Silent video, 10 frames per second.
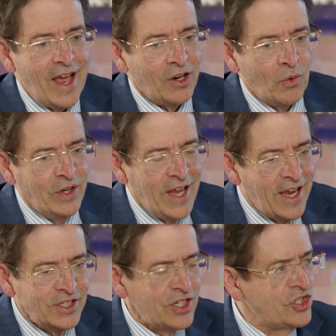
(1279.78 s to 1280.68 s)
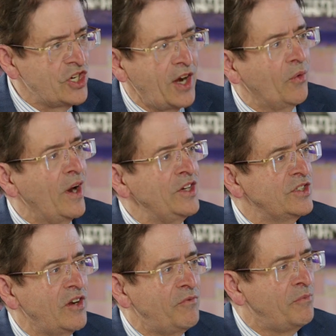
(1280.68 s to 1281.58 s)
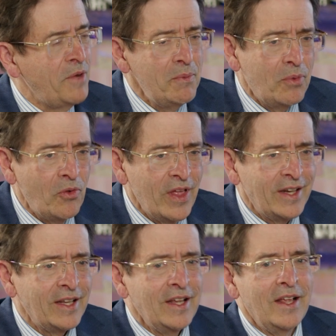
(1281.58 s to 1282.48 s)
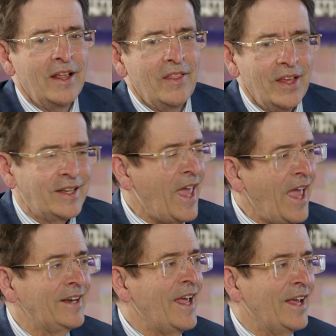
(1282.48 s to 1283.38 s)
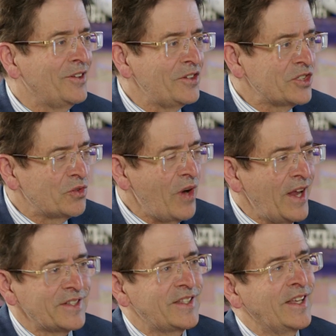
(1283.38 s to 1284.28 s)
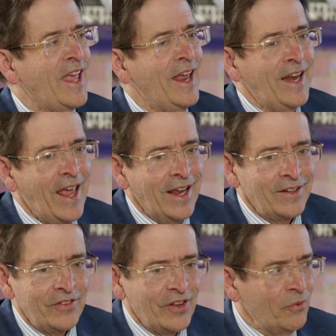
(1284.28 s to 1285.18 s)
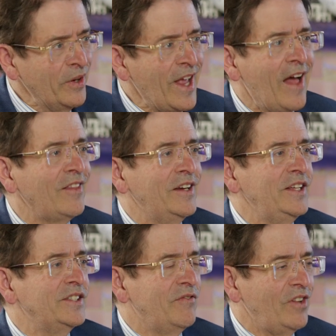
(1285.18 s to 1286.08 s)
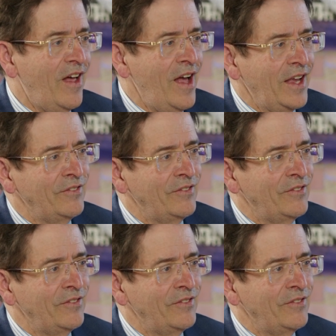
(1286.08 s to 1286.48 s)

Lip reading: creates a generation of people that can't handle stress, that can't handle the realities of life.